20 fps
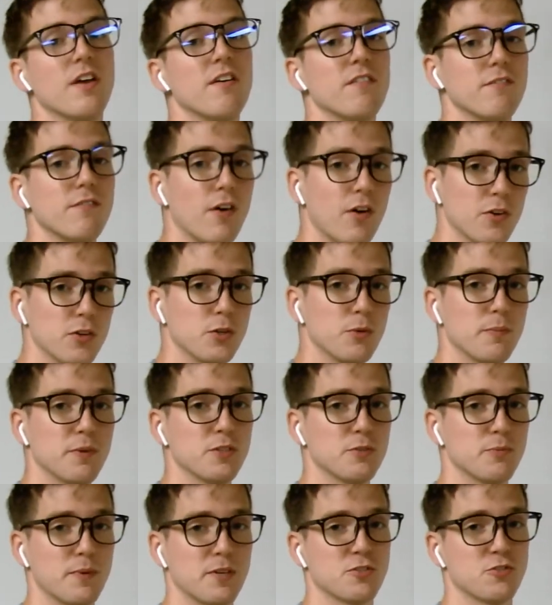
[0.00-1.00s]
Volume is
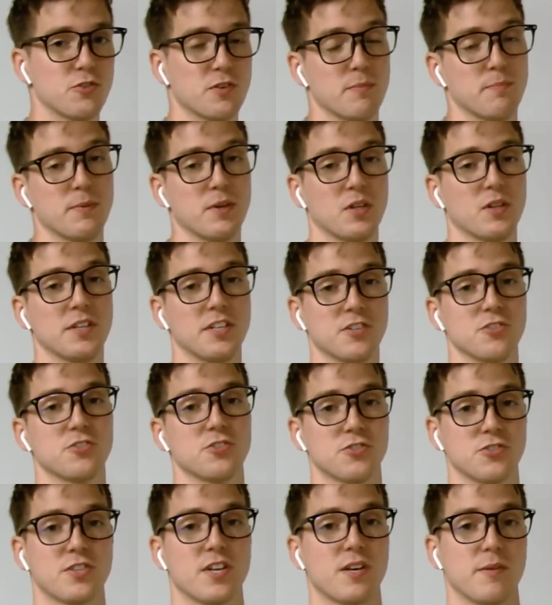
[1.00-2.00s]
measured in milliliters
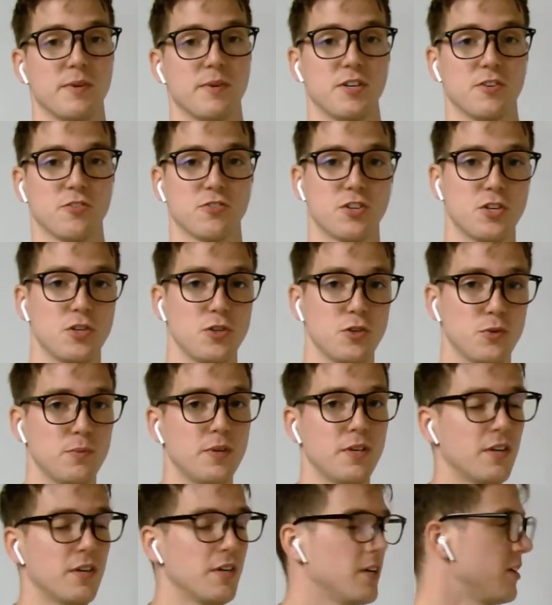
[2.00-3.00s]
or centimeters cubed.
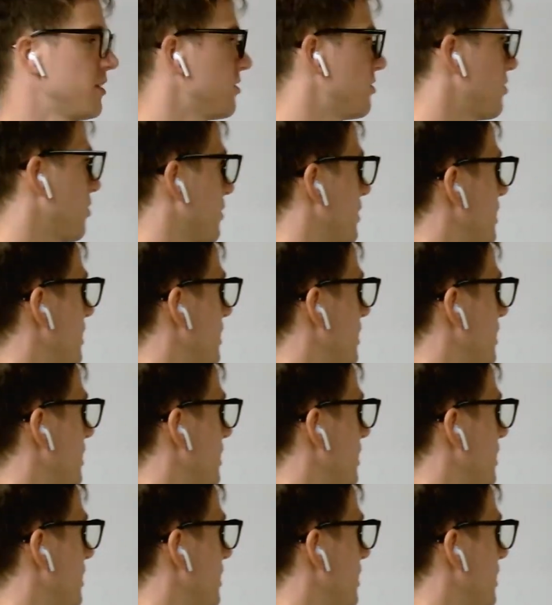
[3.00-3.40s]
So